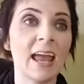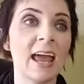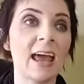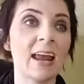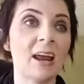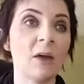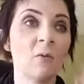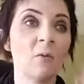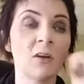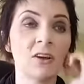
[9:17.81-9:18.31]

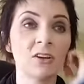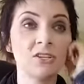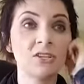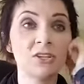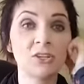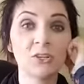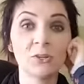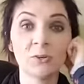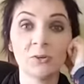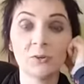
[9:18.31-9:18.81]
and I wanted
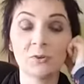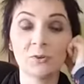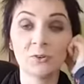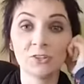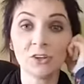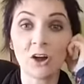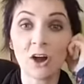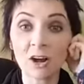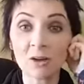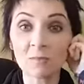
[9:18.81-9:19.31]
to
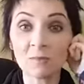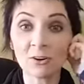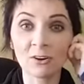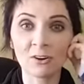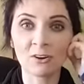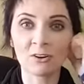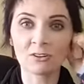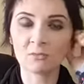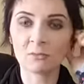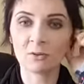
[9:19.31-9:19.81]
talk about
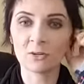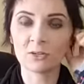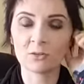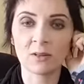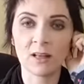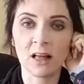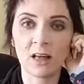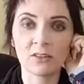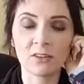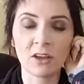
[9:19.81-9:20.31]
it on
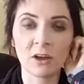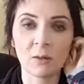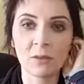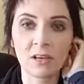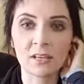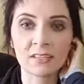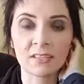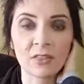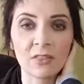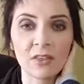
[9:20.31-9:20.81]
Spiritual Healthcare
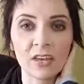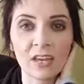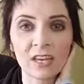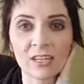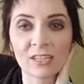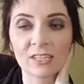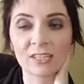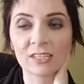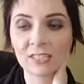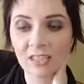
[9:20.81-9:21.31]
because I think
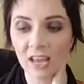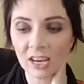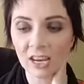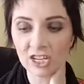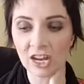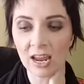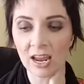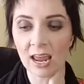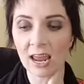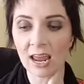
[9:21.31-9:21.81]
it is
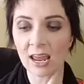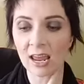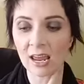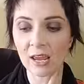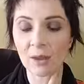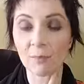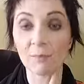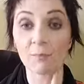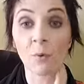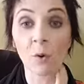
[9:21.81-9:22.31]
such
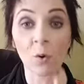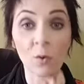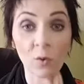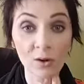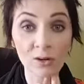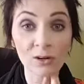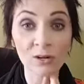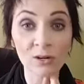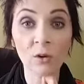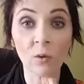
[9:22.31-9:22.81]
a
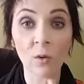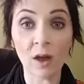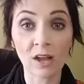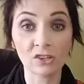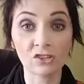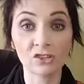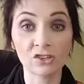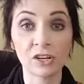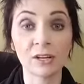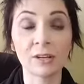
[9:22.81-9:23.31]
important
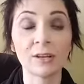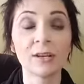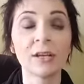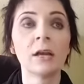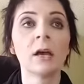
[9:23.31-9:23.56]
question